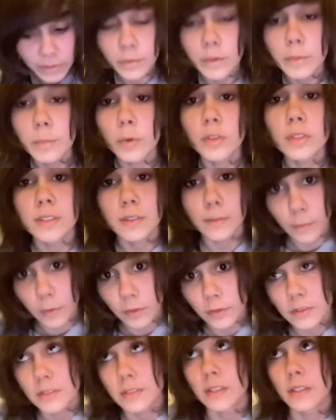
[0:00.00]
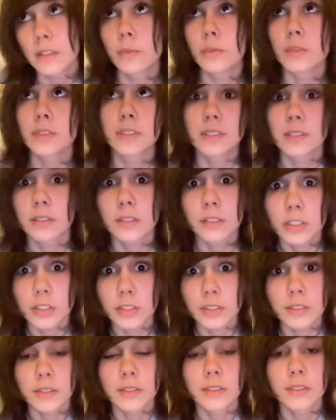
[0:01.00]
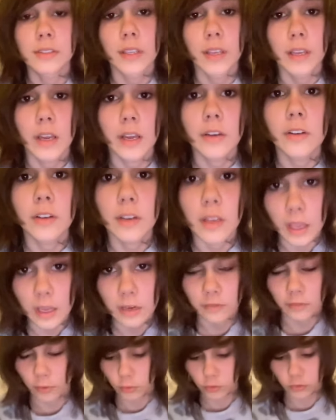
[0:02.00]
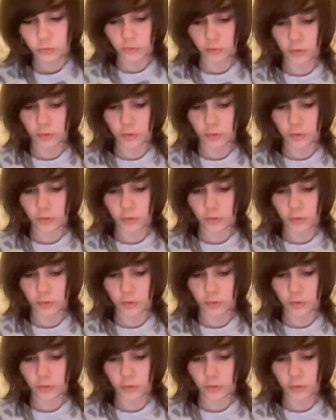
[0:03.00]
We bought some Monster, it was delicious. I got a can of Ultra